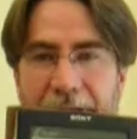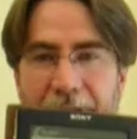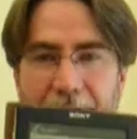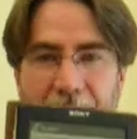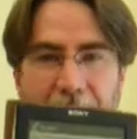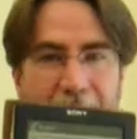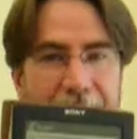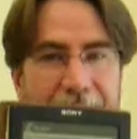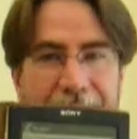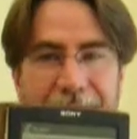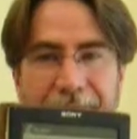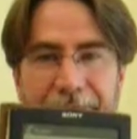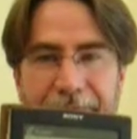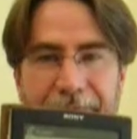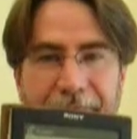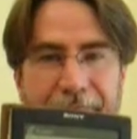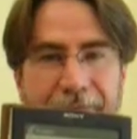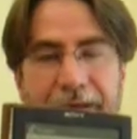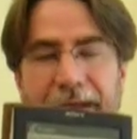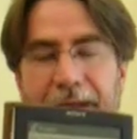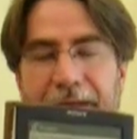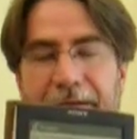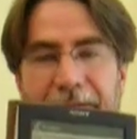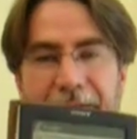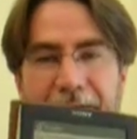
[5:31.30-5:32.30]
read
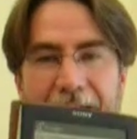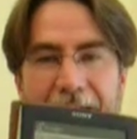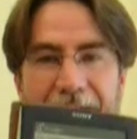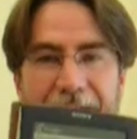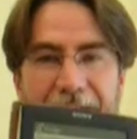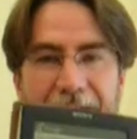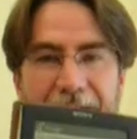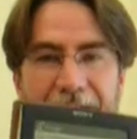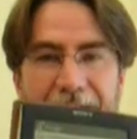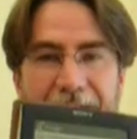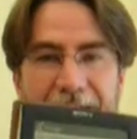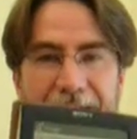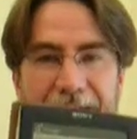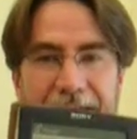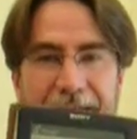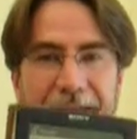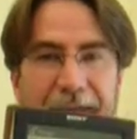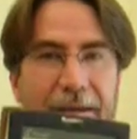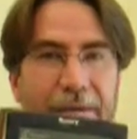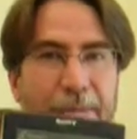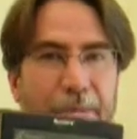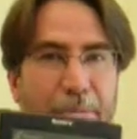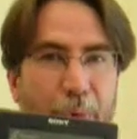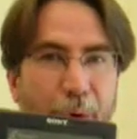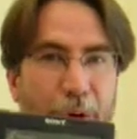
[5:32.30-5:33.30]
5 or 6
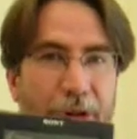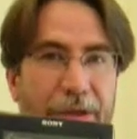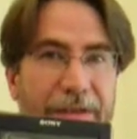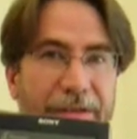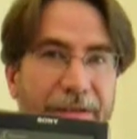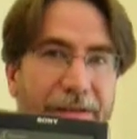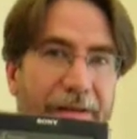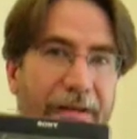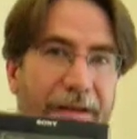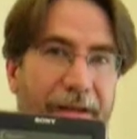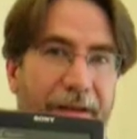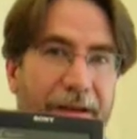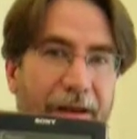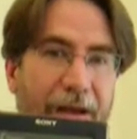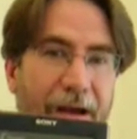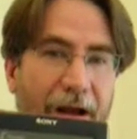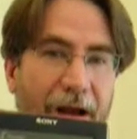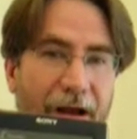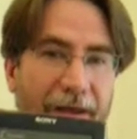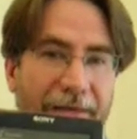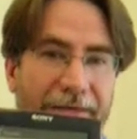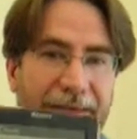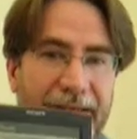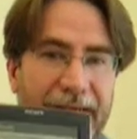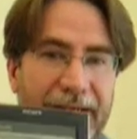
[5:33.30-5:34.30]
books
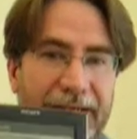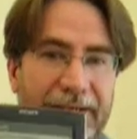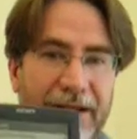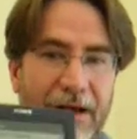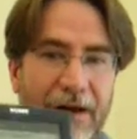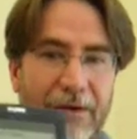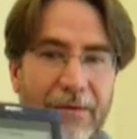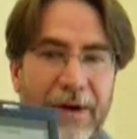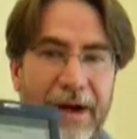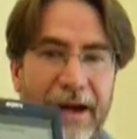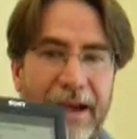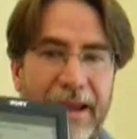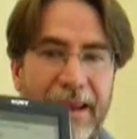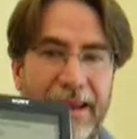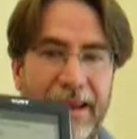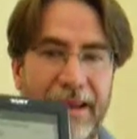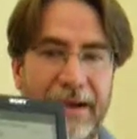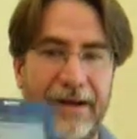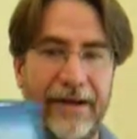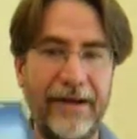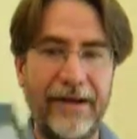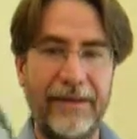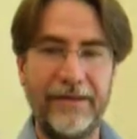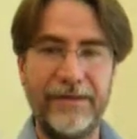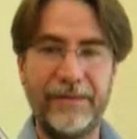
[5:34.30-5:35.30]
on this already, and
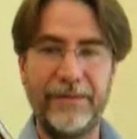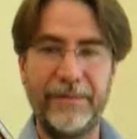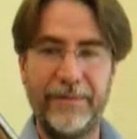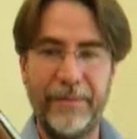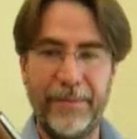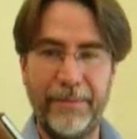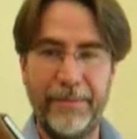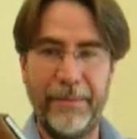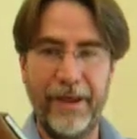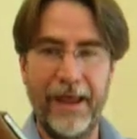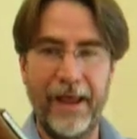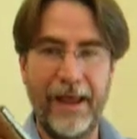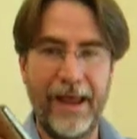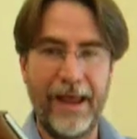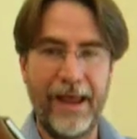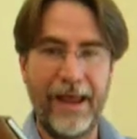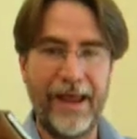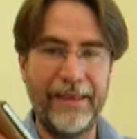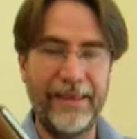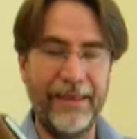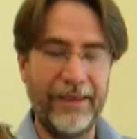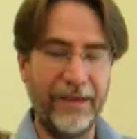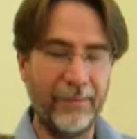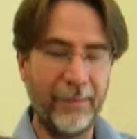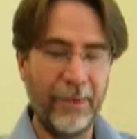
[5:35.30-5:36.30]
it's I
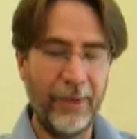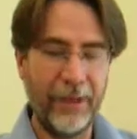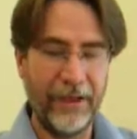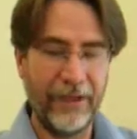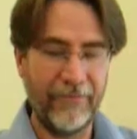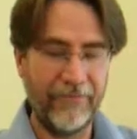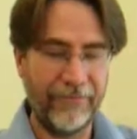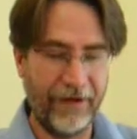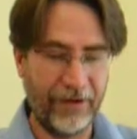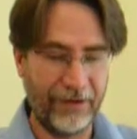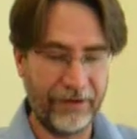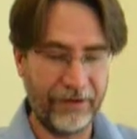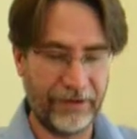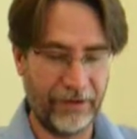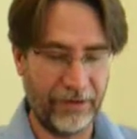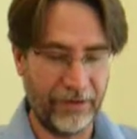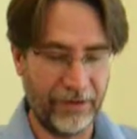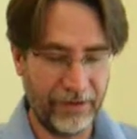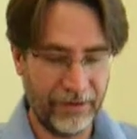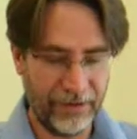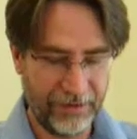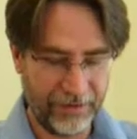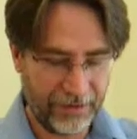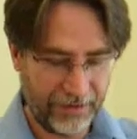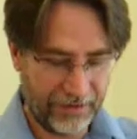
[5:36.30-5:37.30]
think pretty
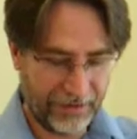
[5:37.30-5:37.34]
functional.